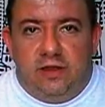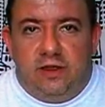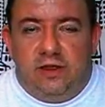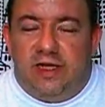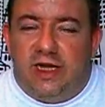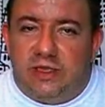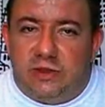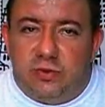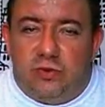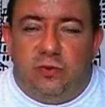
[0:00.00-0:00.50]
And
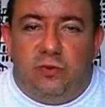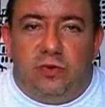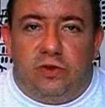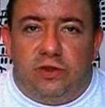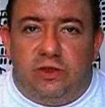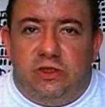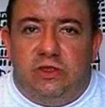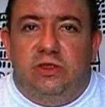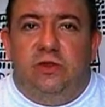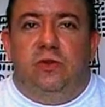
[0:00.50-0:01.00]
that's what
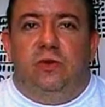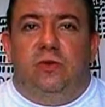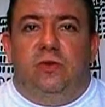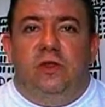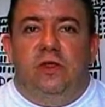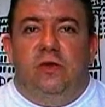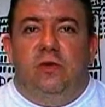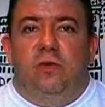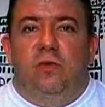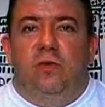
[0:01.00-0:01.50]
works too.
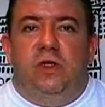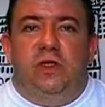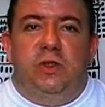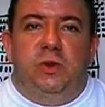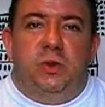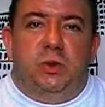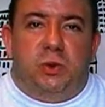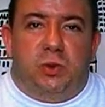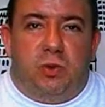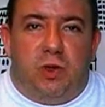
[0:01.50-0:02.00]
When
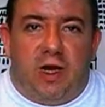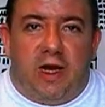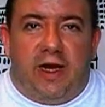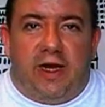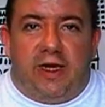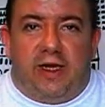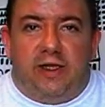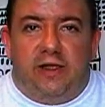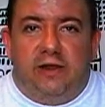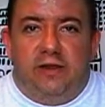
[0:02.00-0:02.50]
you
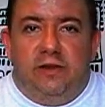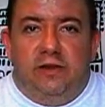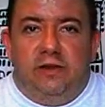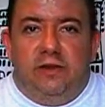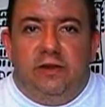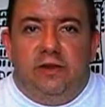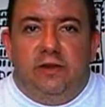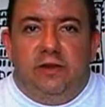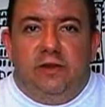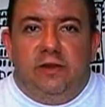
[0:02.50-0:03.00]
try,
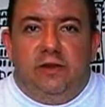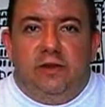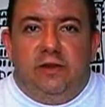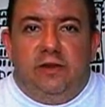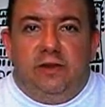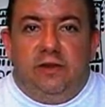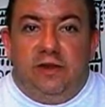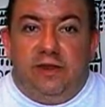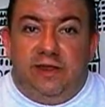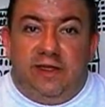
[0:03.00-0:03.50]

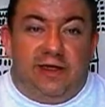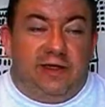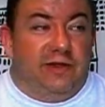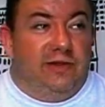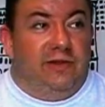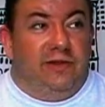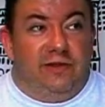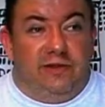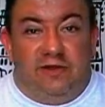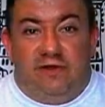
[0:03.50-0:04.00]
you're not going
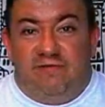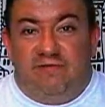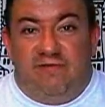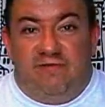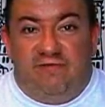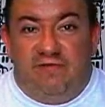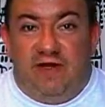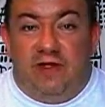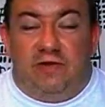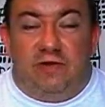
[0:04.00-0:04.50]
to learn if you
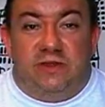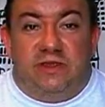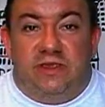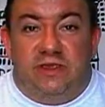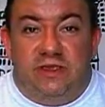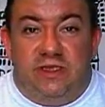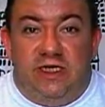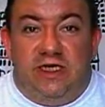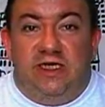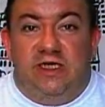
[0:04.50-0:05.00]
fail or
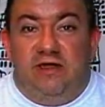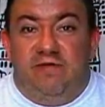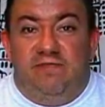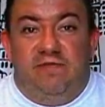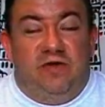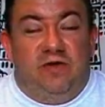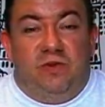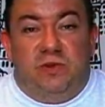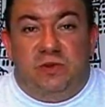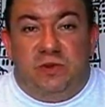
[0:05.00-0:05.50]
succeed if
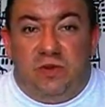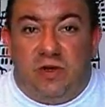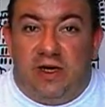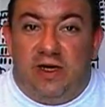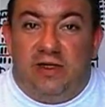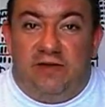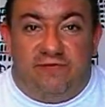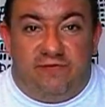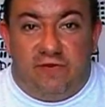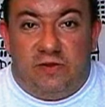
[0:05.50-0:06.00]
you don't
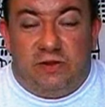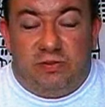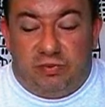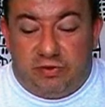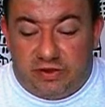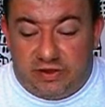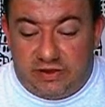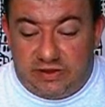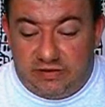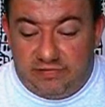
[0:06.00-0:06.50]
try in the first
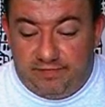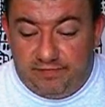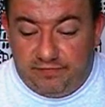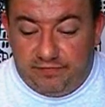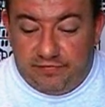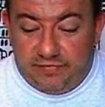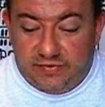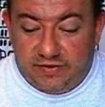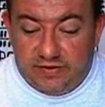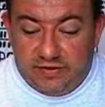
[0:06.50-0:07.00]
place.
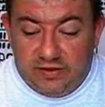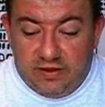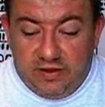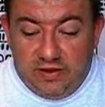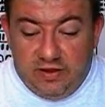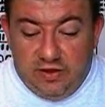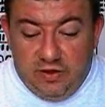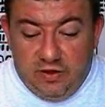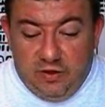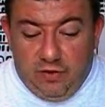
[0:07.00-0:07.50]

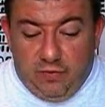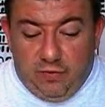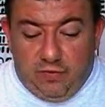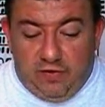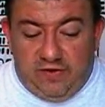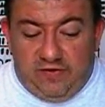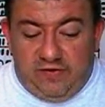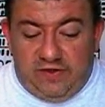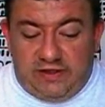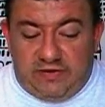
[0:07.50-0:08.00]

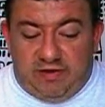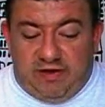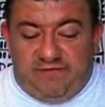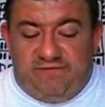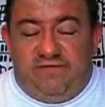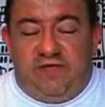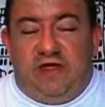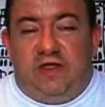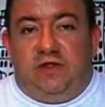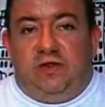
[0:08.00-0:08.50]
One of the things
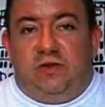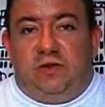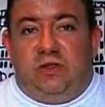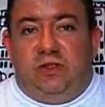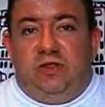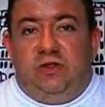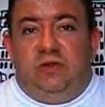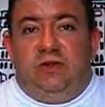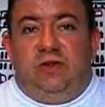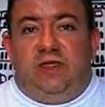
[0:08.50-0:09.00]
about failure
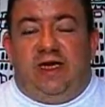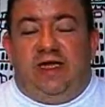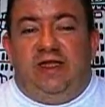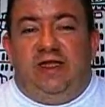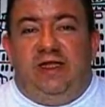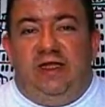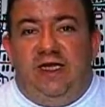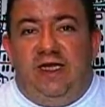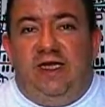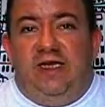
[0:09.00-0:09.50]
too that I
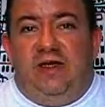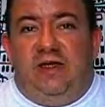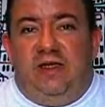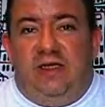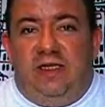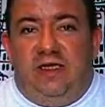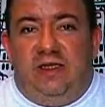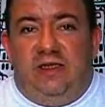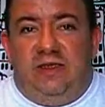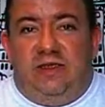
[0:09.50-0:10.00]
think
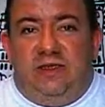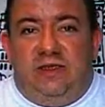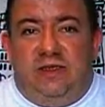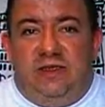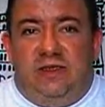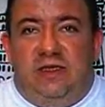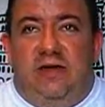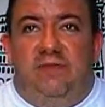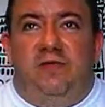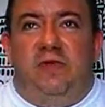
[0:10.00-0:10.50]
is
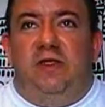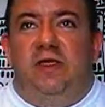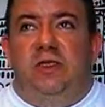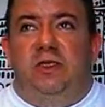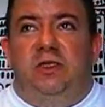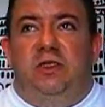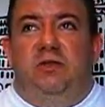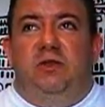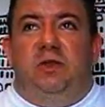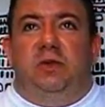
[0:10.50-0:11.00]
something that
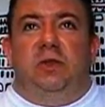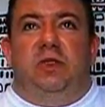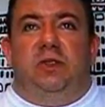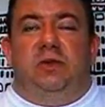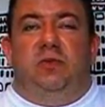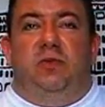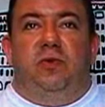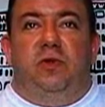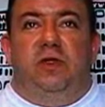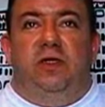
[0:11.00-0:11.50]
should be
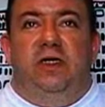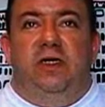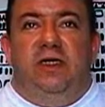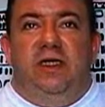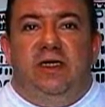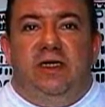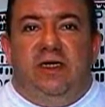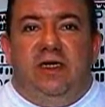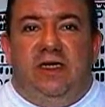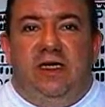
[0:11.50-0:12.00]
addressed more,
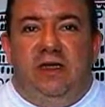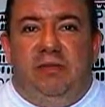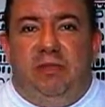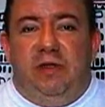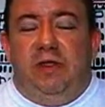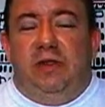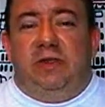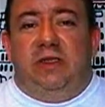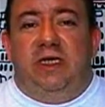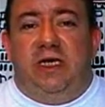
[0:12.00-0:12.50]
it
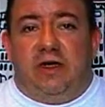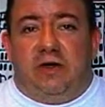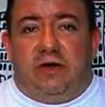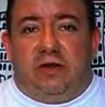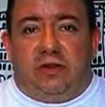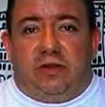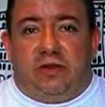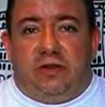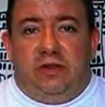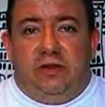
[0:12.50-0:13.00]
builds
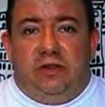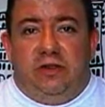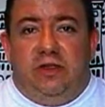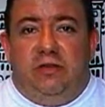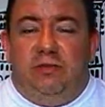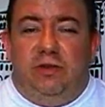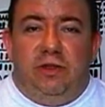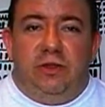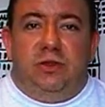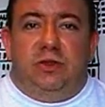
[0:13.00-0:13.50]
character.
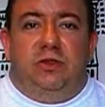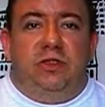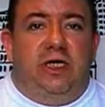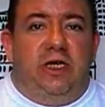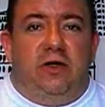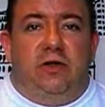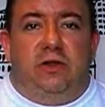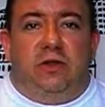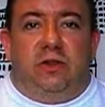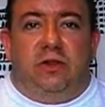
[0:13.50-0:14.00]
It builds your
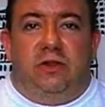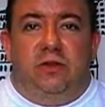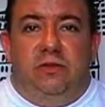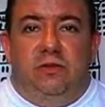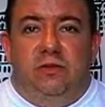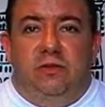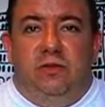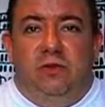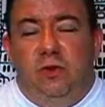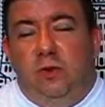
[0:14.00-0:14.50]
character.
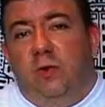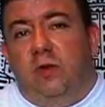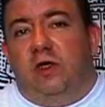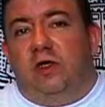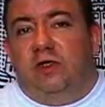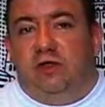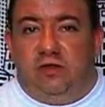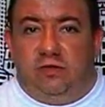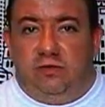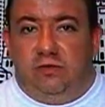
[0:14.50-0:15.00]
Who
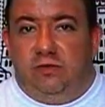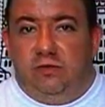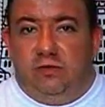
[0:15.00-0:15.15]
are you?